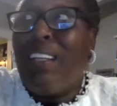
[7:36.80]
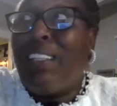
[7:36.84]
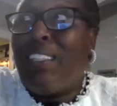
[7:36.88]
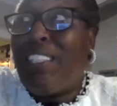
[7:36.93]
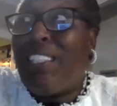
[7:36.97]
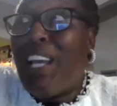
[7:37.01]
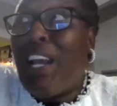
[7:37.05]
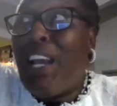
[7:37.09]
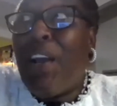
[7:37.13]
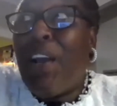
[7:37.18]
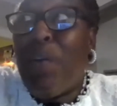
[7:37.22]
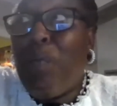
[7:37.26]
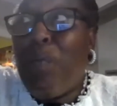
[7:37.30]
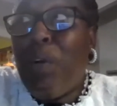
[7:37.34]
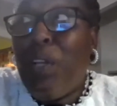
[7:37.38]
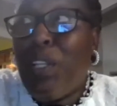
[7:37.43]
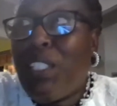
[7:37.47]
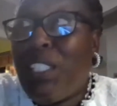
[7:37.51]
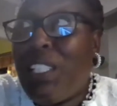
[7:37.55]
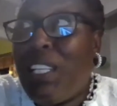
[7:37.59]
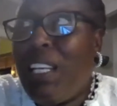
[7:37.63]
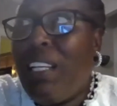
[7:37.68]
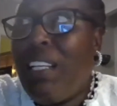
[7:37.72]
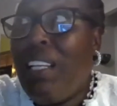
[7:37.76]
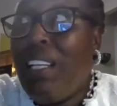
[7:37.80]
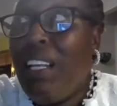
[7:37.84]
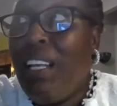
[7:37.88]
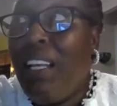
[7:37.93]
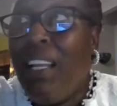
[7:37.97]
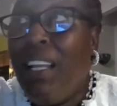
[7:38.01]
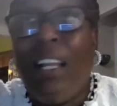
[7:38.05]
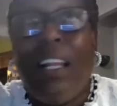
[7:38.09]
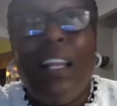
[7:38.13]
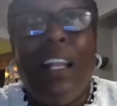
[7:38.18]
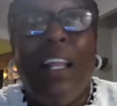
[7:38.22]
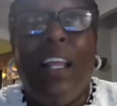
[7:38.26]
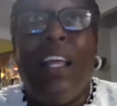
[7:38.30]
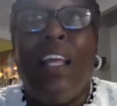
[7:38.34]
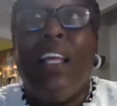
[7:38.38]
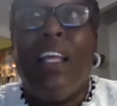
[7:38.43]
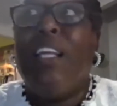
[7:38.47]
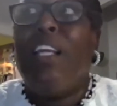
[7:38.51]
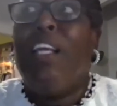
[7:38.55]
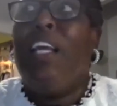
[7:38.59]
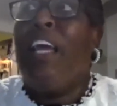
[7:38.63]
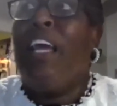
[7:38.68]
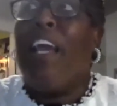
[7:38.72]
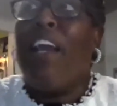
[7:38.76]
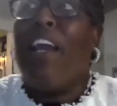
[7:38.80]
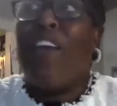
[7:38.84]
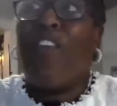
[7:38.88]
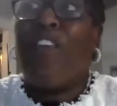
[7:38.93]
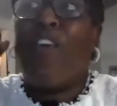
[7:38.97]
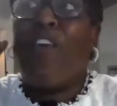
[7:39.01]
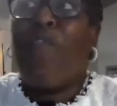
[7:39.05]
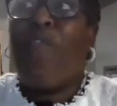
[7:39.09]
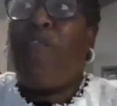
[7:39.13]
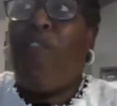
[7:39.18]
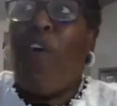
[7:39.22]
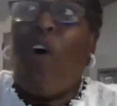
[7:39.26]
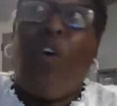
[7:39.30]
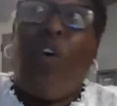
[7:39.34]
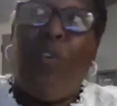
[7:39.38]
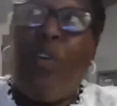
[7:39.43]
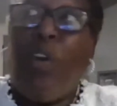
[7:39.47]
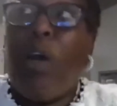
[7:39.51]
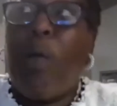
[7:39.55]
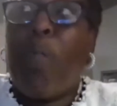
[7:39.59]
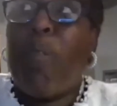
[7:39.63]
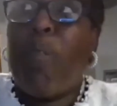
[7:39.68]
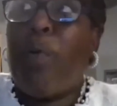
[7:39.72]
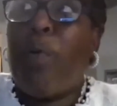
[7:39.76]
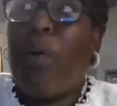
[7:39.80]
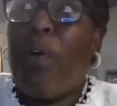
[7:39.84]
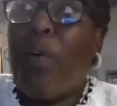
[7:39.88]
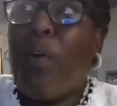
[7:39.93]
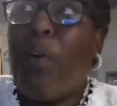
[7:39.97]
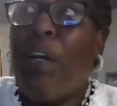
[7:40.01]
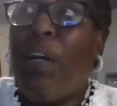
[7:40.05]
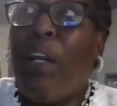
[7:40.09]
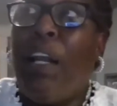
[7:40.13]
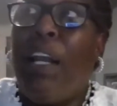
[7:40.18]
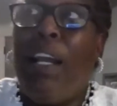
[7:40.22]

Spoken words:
Sharon Wilson. Here's her phone number.